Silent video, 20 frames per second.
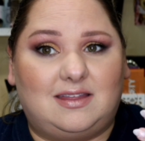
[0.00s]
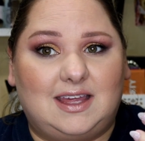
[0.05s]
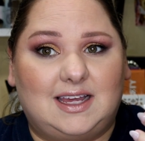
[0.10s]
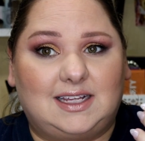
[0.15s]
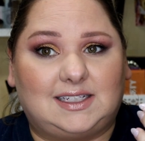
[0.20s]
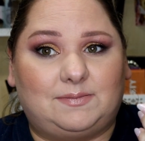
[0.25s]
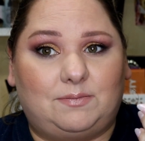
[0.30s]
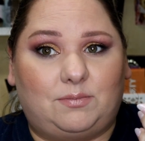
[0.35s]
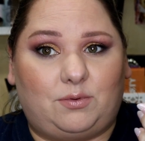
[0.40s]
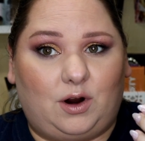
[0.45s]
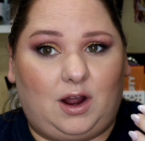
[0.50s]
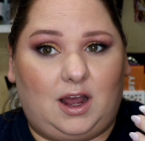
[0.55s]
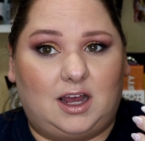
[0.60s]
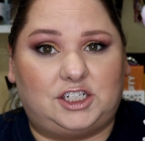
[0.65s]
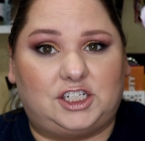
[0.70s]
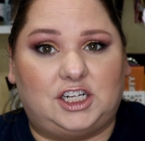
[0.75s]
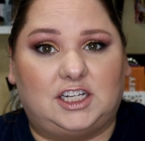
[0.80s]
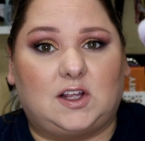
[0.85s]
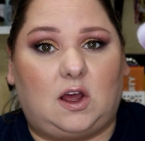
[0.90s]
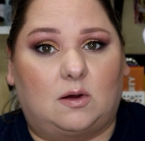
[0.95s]
This
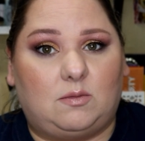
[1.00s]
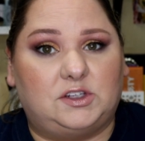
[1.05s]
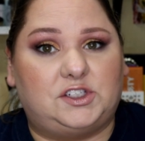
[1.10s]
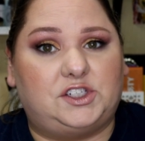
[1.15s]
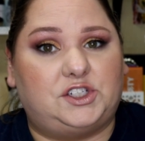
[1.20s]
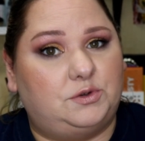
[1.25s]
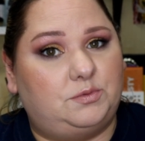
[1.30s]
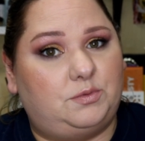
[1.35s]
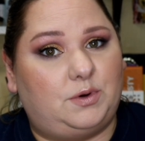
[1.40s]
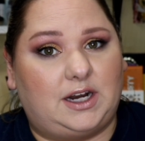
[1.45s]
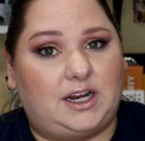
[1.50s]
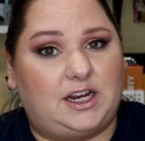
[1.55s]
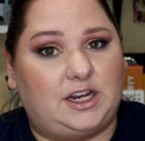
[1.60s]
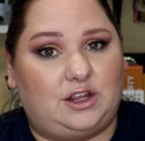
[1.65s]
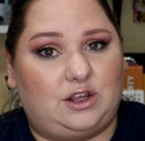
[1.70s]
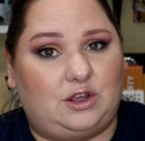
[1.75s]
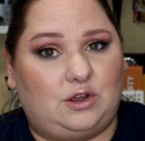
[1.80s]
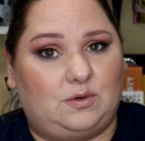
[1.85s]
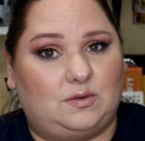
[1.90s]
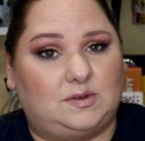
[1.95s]
brush is almost too pretty
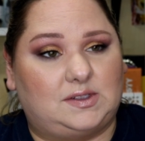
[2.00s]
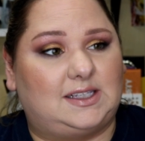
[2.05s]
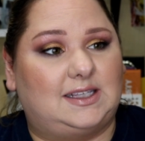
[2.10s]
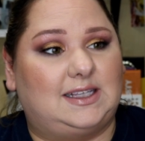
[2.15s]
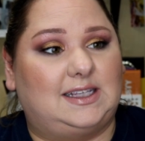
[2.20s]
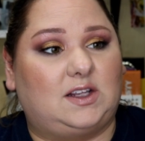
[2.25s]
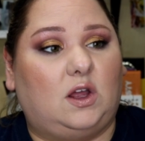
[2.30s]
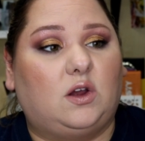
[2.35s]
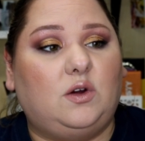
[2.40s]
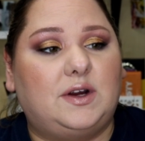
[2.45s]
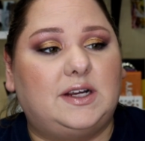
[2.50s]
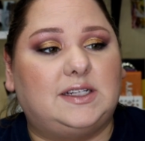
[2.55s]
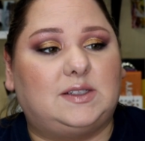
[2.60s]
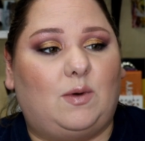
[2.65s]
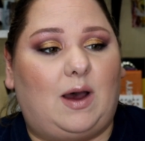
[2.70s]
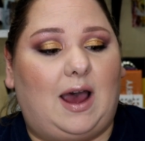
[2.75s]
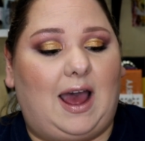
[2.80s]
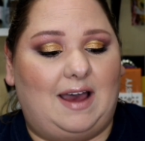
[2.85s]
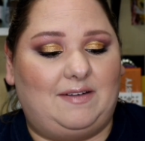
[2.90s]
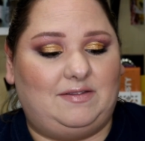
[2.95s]
to use. It's the only
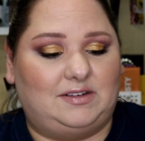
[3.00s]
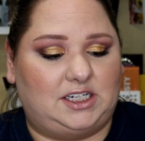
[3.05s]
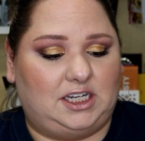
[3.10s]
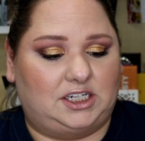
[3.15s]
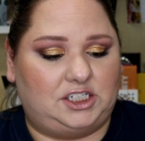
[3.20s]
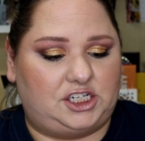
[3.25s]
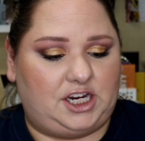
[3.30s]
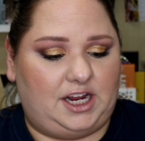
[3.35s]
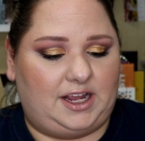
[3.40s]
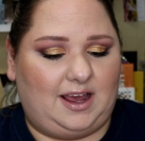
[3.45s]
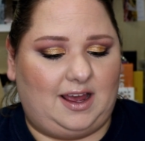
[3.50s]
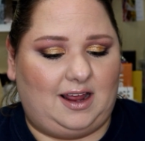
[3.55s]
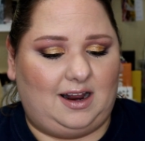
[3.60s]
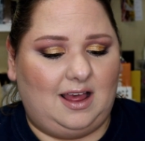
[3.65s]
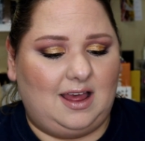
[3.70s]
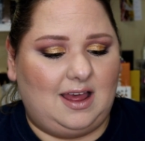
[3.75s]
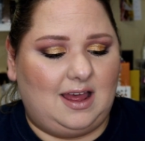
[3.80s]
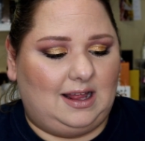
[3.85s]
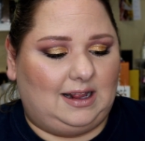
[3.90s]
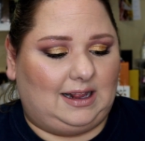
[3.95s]
reason why I haven't touched it
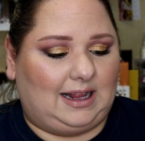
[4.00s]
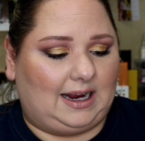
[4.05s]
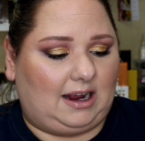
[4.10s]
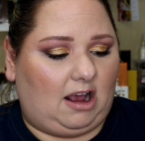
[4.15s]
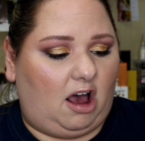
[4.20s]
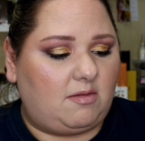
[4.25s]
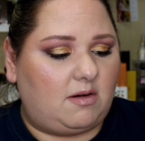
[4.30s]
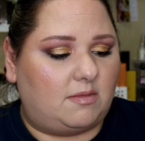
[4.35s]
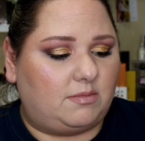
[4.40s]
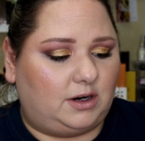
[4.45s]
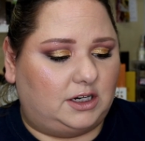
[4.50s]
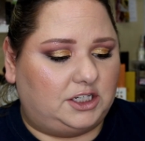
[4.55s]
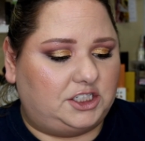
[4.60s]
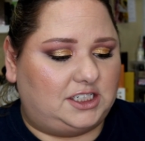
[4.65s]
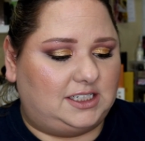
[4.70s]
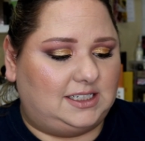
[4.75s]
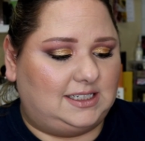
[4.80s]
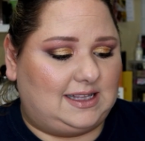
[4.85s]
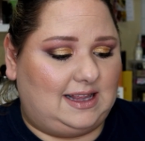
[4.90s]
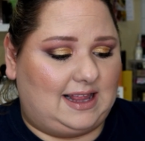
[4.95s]
yet. Like, all my
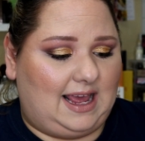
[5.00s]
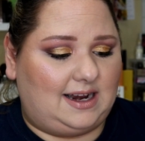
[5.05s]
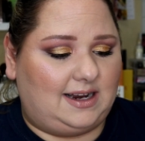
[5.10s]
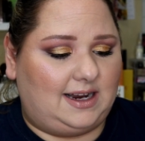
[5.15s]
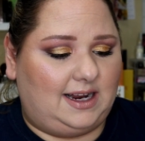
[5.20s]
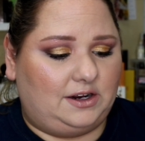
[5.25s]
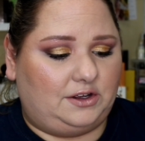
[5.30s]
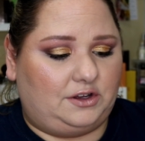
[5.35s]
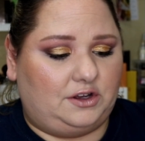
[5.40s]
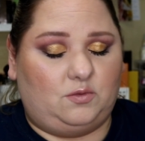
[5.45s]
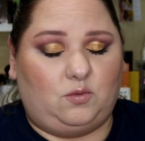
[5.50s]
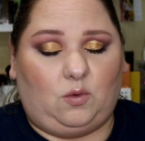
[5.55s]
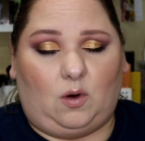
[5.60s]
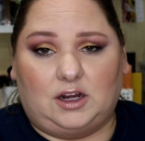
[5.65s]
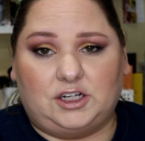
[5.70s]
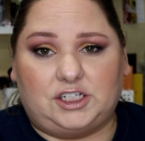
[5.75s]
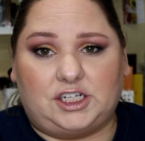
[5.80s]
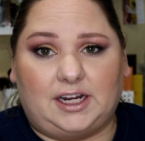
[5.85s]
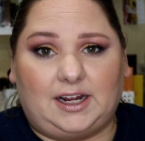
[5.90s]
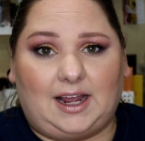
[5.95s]
brushes, they need a good
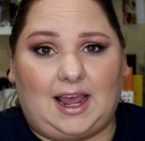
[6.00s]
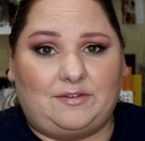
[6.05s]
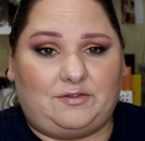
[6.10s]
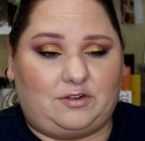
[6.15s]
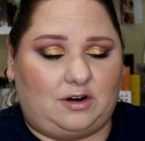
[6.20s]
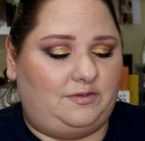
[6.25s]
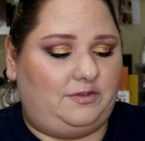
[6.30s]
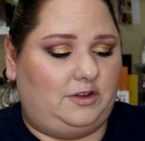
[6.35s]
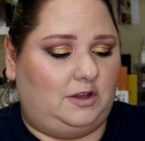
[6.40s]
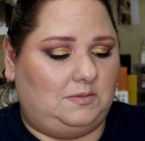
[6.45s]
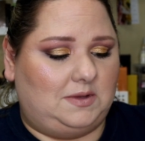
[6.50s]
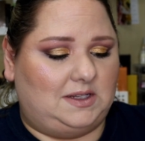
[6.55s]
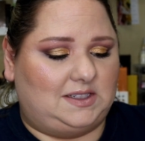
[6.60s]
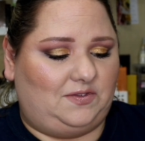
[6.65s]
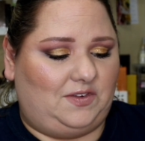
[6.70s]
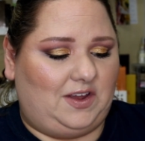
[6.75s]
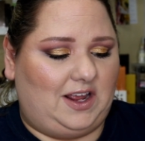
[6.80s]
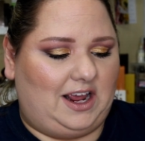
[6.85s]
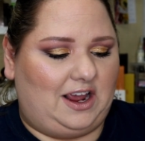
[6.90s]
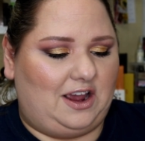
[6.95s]
washing after I film
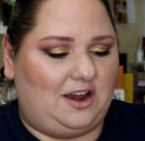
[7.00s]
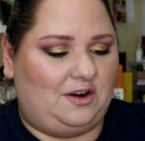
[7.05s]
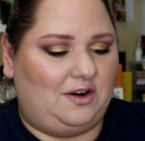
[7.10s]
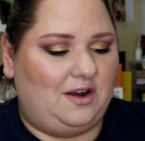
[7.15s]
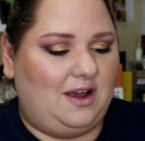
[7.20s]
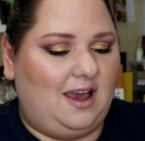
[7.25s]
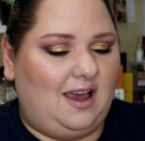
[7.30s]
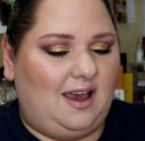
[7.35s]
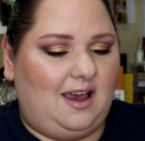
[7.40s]
this video.